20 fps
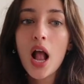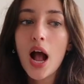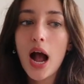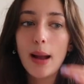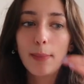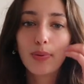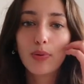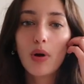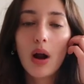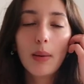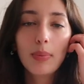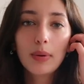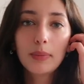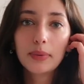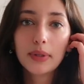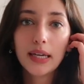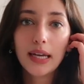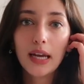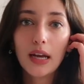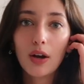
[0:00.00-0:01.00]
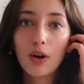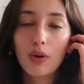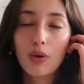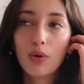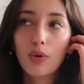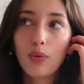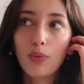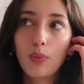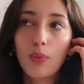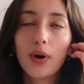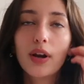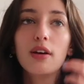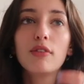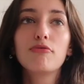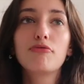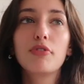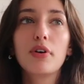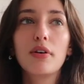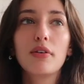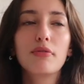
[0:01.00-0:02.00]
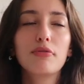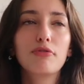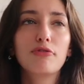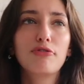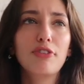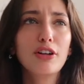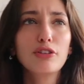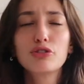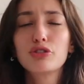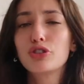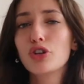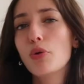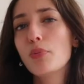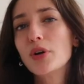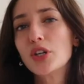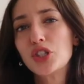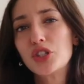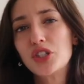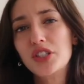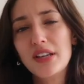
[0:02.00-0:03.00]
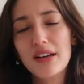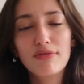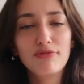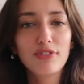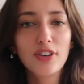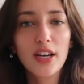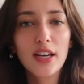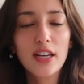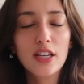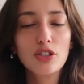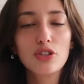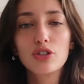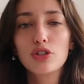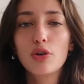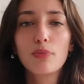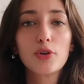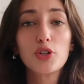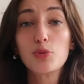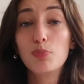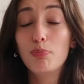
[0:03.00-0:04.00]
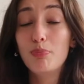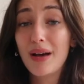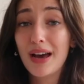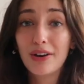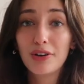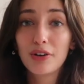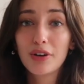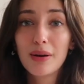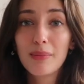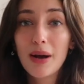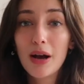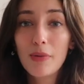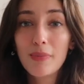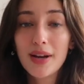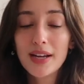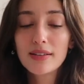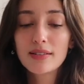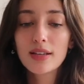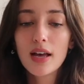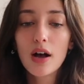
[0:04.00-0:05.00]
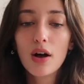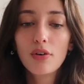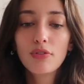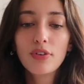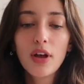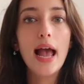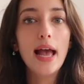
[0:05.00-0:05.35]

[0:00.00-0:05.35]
I probably would have felt so much different and so much better about myself.